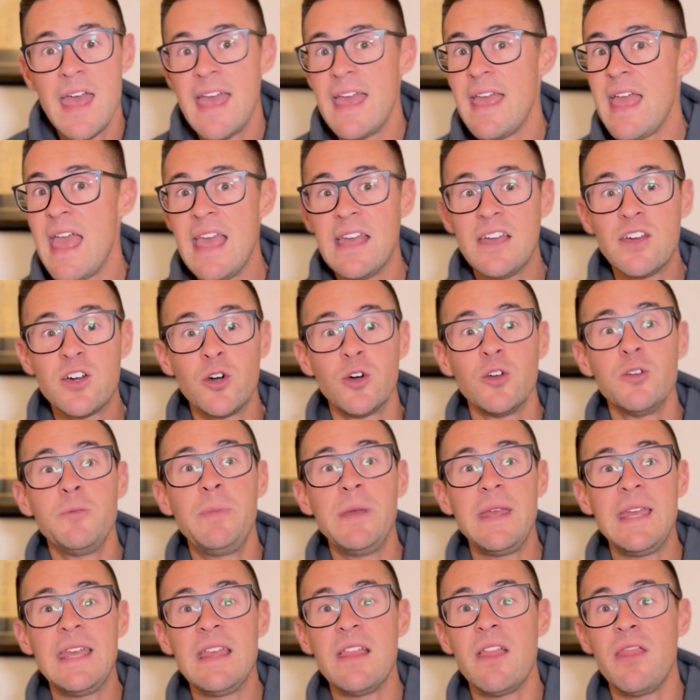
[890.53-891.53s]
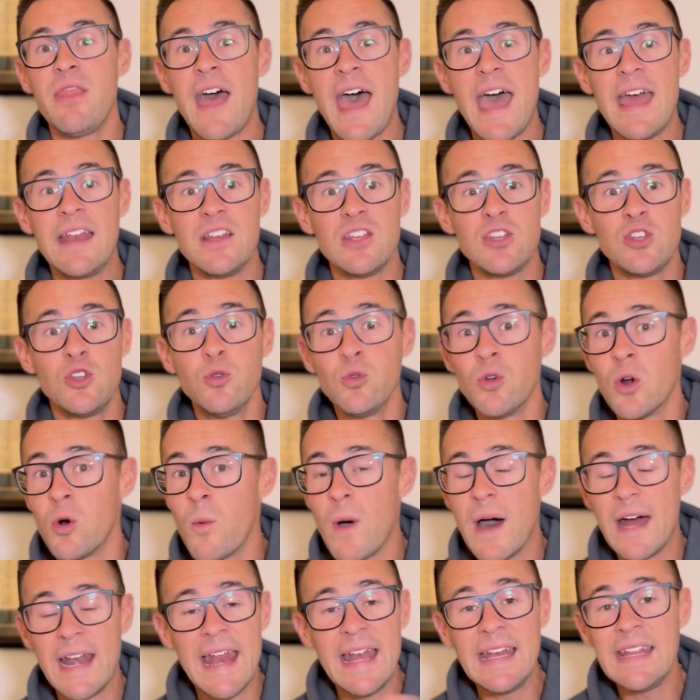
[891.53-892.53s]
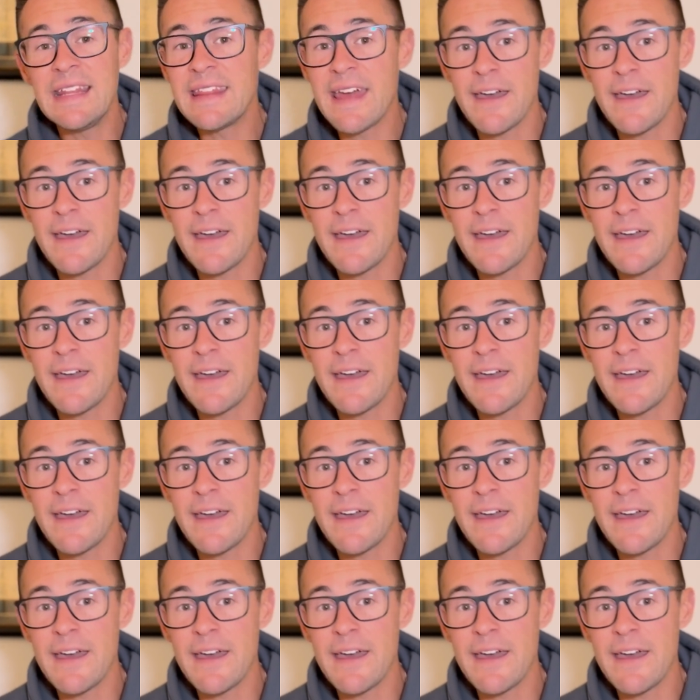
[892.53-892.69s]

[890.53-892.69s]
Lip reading: It could be that you don't want any of